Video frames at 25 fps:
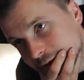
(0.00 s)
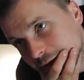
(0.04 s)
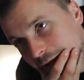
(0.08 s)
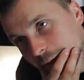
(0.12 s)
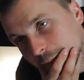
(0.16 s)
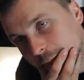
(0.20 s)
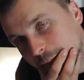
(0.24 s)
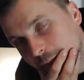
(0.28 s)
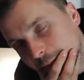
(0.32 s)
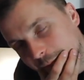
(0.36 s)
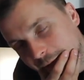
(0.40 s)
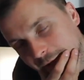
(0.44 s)

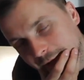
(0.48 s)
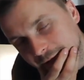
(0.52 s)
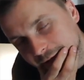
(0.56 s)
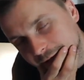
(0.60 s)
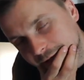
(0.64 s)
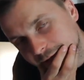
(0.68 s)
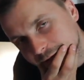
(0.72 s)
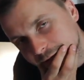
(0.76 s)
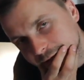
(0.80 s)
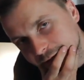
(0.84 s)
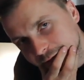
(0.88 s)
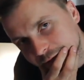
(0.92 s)
I'll be back
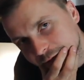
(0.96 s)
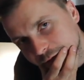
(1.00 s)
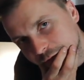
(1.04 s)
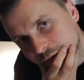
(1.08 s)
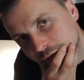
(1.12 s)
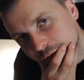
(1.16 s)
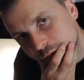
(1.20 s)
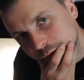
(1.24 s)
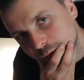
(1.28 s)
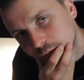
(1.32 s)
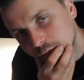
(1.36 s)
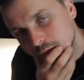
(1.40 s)

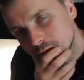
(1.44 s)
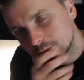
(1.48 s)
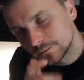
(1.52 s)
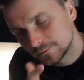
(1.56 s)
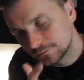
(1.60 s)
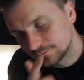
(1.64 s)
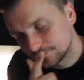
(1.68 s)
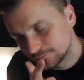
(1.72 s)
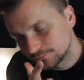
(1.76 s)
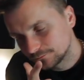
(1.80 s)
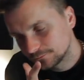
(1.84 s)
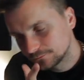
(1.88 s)
soon.
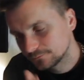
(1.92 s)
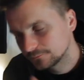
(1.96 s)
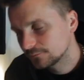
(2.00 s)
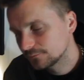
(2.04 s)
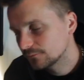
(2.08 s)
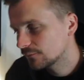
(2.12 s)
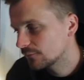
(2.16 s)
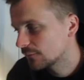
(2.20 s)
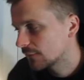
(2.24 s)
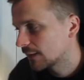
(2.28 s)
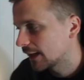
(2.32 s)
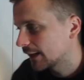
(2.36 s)

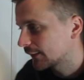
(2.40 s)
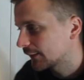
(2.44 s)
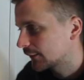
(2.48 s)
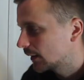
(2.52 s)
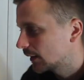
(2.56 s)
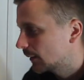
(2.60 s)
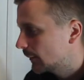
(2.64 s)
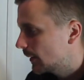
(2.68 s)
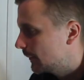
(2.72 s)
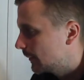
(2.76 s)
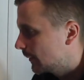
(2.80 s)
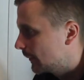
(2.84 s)
Nice,
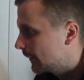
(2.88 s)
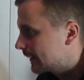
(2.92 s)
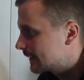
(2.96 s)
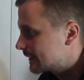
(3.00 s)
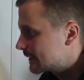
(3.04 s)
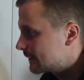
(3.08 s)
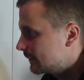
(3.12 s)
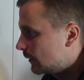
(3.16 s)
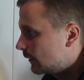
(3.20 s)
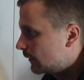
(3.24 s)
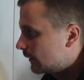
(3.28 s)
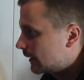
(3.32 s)
and I might be back
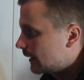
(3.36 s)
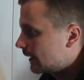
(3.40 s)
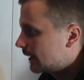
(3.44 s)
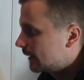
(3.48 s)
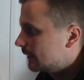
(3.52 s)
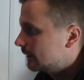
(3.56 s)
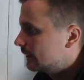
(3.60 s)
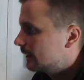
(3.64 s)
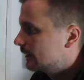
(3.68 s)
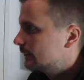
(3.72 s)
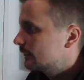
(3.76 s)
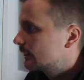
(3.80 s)
tomorrow
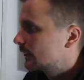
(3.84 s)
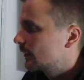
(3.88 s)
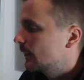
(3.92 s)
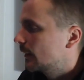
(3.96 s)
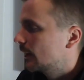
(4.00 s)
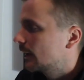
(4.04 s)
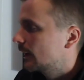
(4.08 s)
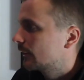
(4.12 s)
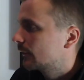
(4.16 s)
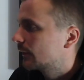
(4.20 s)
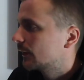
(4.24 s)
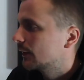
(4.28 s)
night,
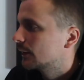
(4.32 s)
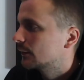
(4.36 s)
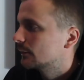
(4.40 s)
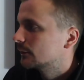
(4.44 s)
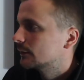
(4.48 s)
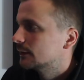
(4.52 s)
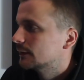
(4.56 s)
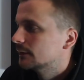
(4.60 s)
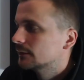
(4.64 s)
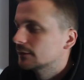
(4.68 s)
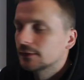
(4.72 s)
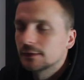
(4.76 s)
tomorrow afternoon.
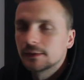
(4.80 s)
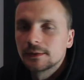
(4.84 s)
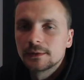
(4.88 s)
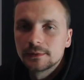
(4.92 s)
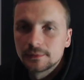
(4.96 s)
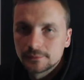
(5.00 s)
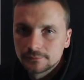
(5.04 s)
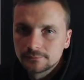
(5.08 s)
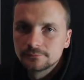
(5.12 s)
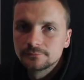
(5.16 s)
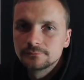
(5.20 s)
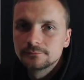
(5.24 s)

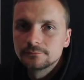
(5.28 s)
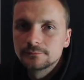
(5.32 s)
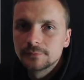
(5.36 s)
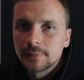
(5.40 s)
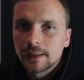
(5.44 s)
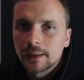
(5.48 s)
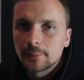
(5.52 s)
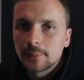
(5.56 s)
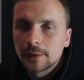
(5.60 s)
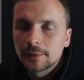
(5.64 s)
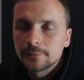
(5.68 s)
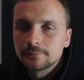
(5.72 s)

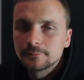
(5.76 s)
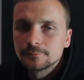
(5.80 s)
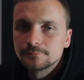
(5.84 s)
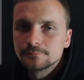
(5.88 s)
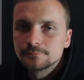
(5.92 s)
In a bit.